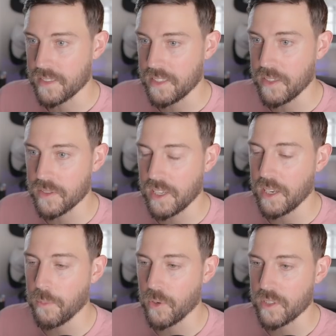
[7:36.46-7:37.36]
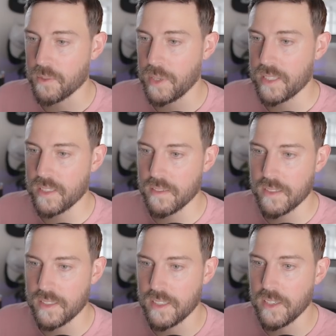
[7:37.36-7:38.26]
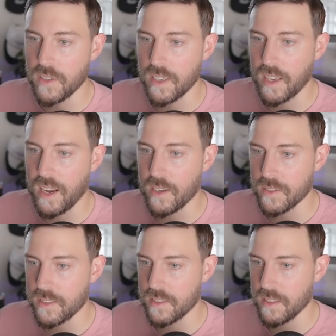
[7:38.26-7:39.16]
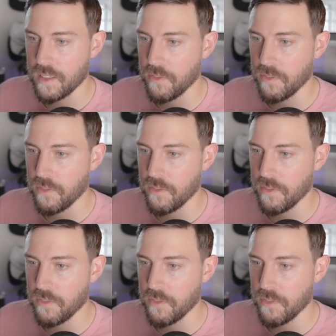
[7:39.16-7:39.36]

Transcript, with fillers: steel is getting more expensive. Steel accounts